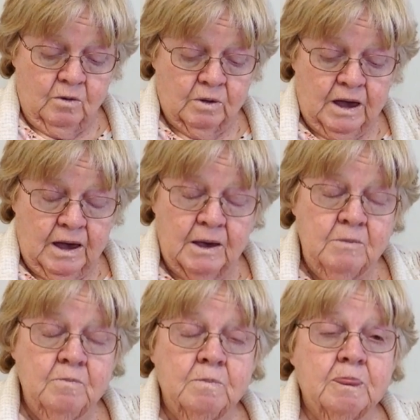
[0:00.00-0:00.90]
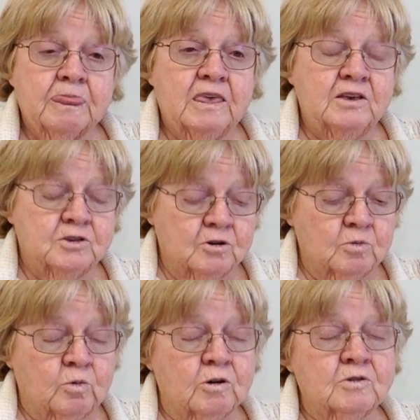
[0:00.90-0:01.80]
Okay? These are
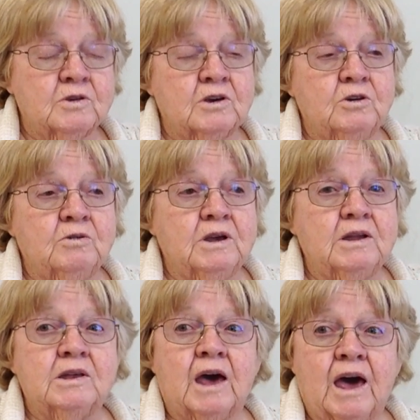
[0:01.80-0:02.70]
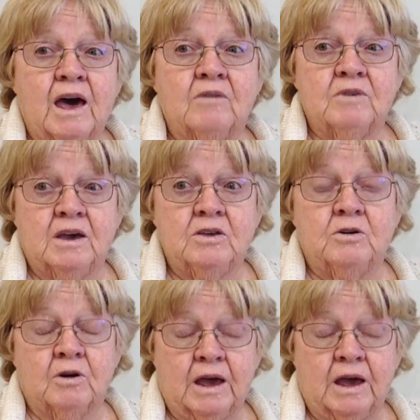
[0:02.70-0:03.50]
words that you need to have in your